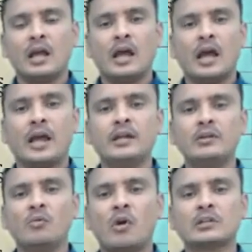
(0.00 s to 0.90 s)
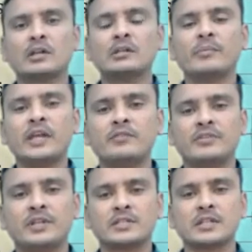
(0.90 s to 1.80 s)
And what are the main
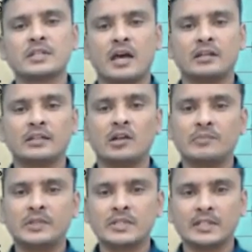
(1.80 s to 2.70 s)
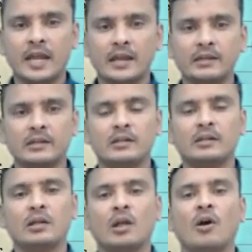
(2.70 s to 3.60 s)
features are there of this land
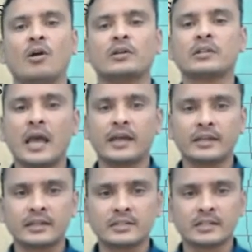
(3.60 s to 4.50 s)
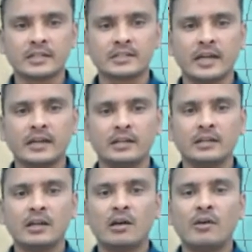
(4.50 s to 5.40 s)
or the agriculture is
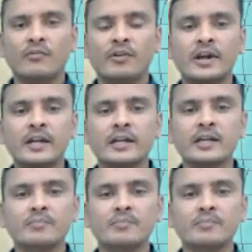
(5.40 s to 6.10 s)
that fertile